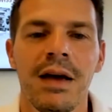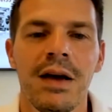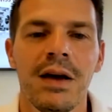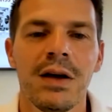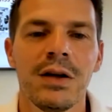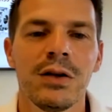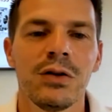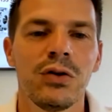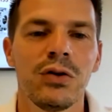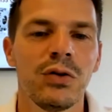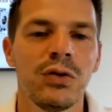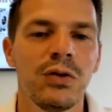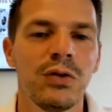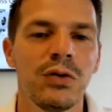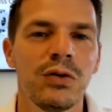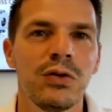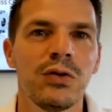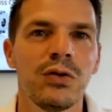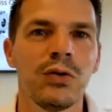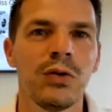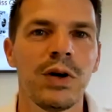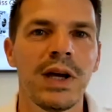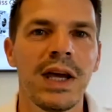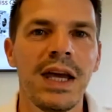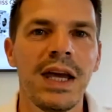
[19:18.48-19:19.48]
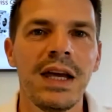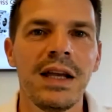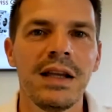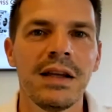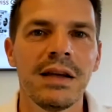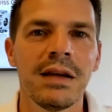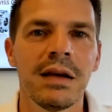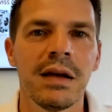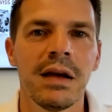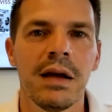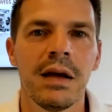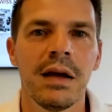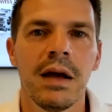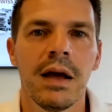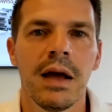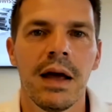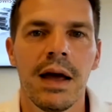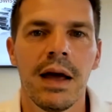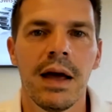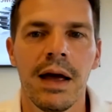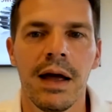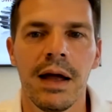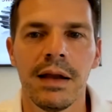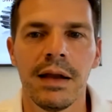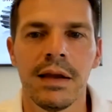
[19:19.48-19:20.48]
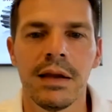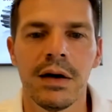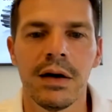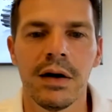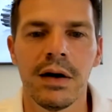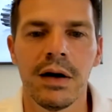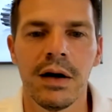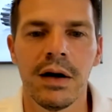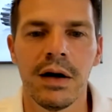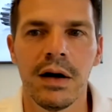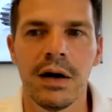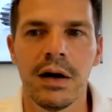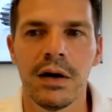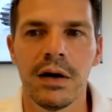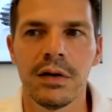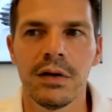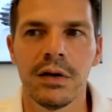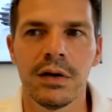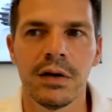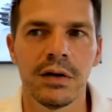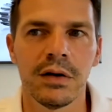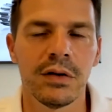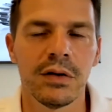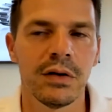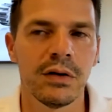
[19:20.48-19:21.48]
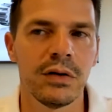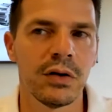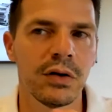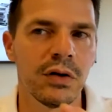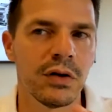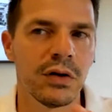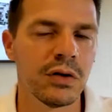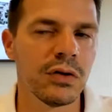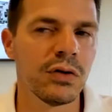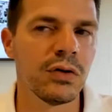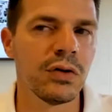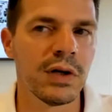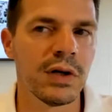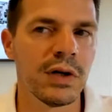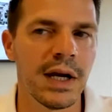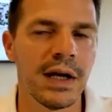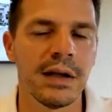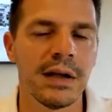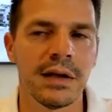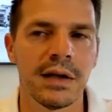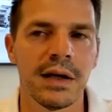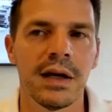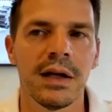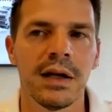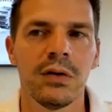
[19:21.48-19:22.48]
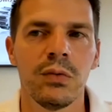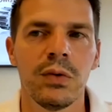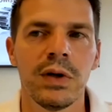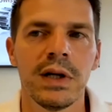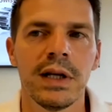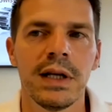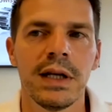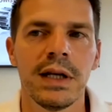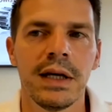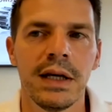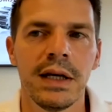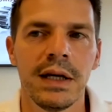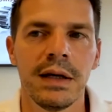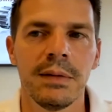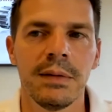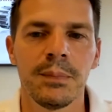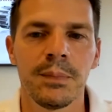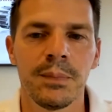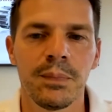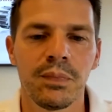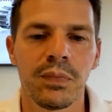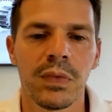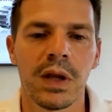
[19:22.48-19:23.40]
to eat, and the cutter can really